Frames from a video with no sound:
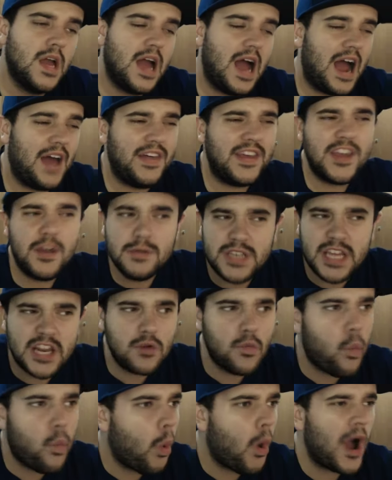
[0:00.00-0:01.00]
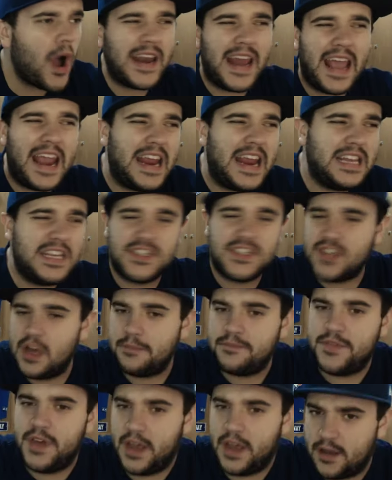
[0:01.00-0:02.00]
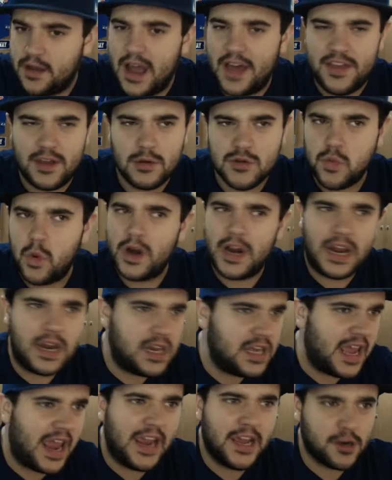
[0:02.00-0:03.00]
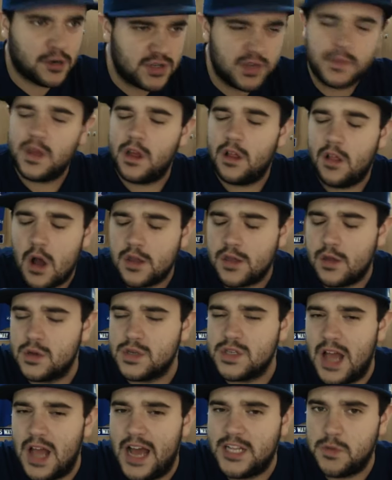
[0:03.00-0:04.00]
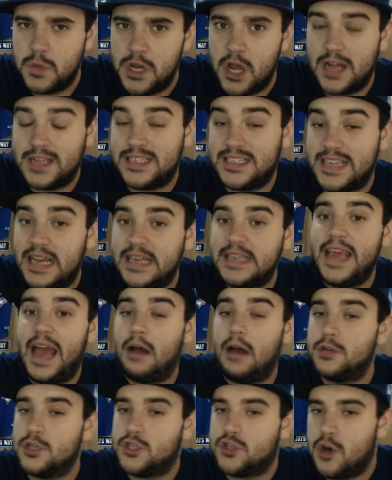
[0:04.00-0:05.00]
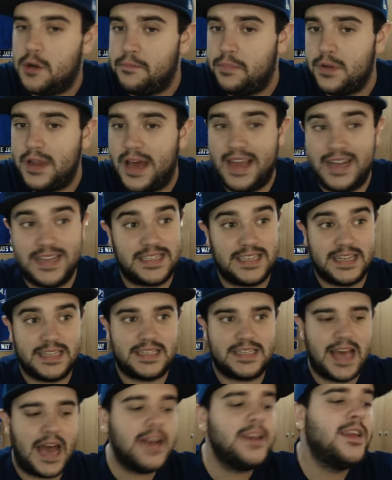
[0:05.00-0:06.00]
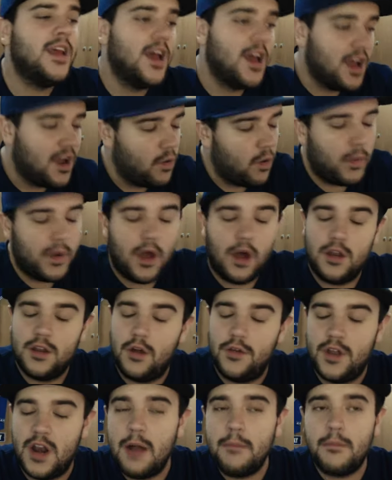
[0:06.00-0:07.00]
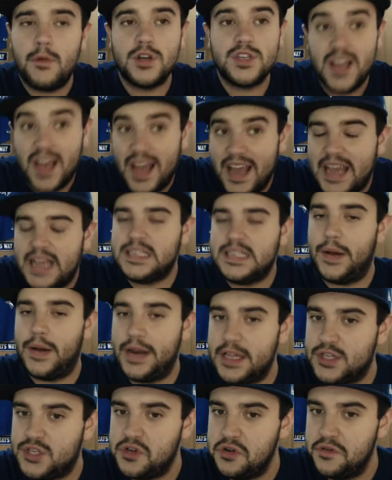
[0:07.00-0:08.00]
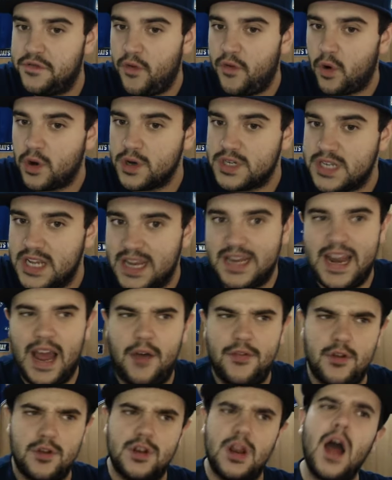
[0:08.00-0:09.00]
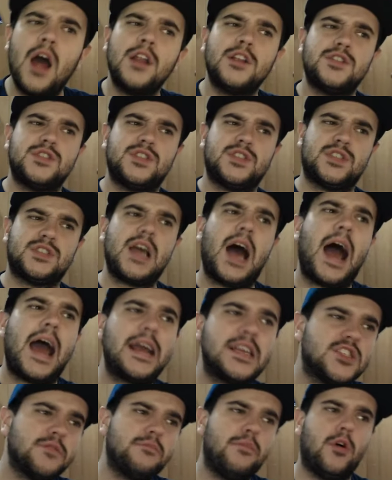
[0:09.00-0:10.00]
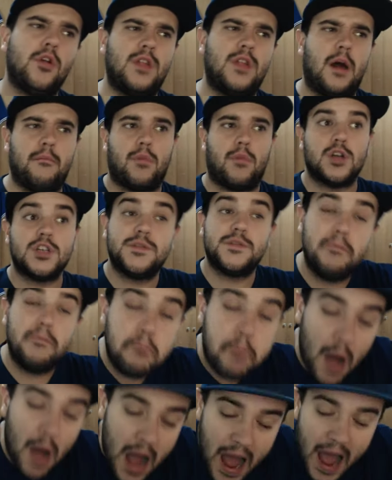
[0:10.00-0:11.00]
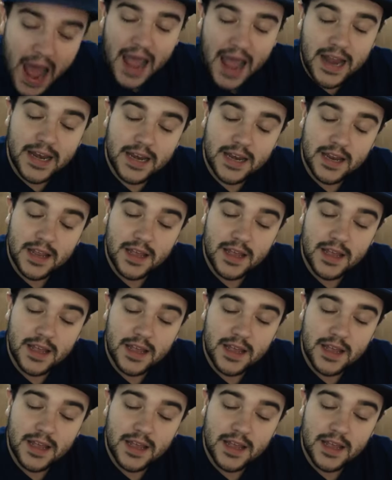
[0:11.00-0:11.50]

I think he was hitting 180-something. I think it was 188 or something along those lines when he got sent down to AAA. And since then, well, we all know the numbers, he's now hitting .214. Now, they're not sizable numbers, but